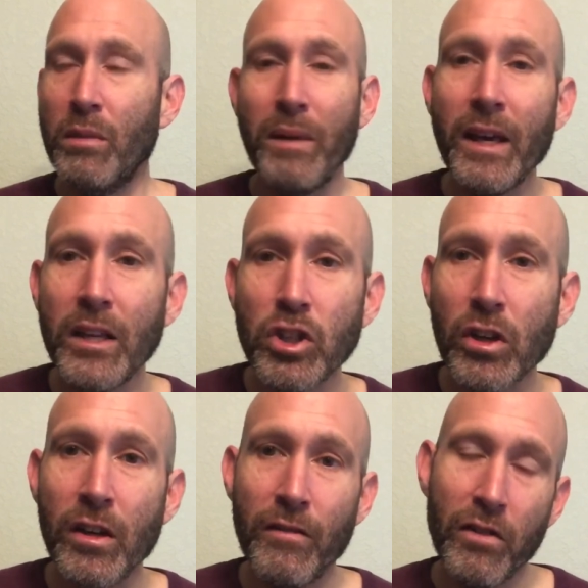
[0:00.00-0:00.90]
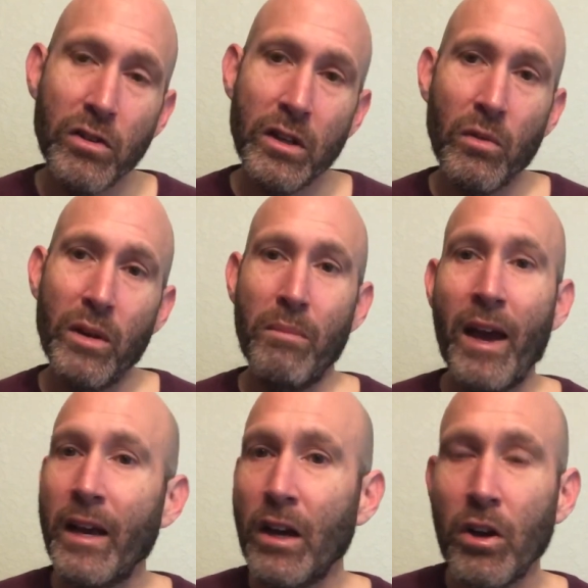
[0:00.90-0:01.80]
peach, you can infuse it with
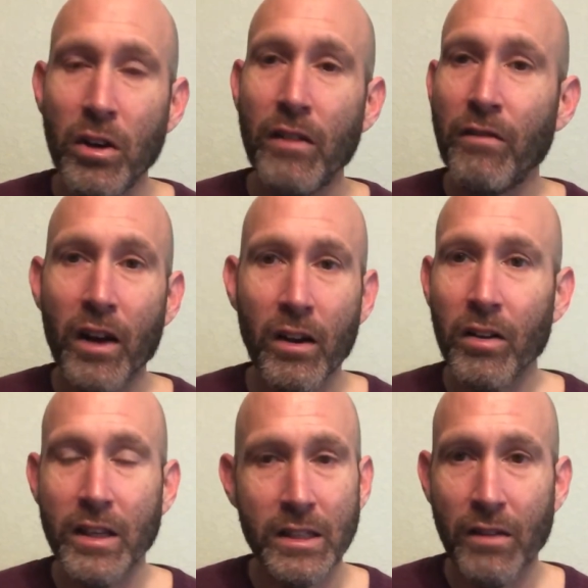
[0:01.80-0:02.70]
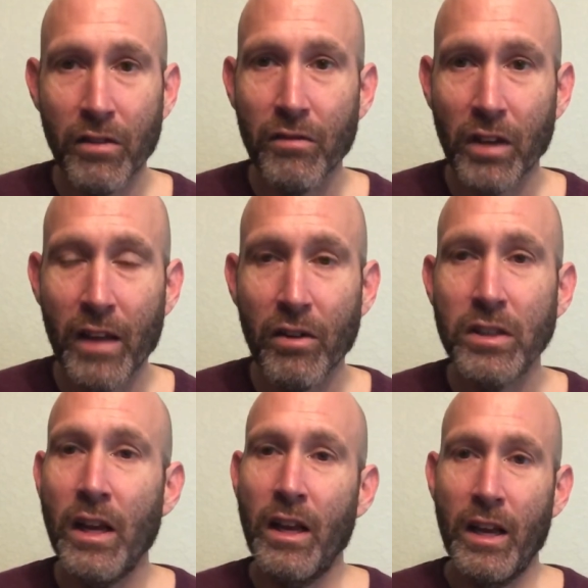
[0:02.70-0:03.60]
mango, you can find all these different flavors,
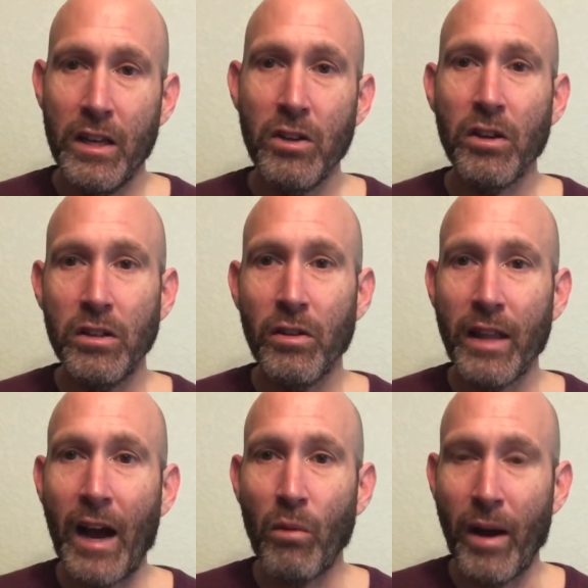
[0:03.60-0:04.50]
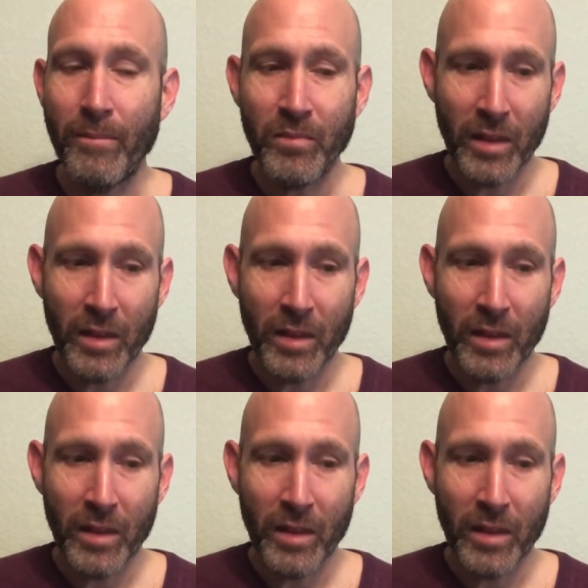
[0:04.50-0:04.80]
and you can do it that way.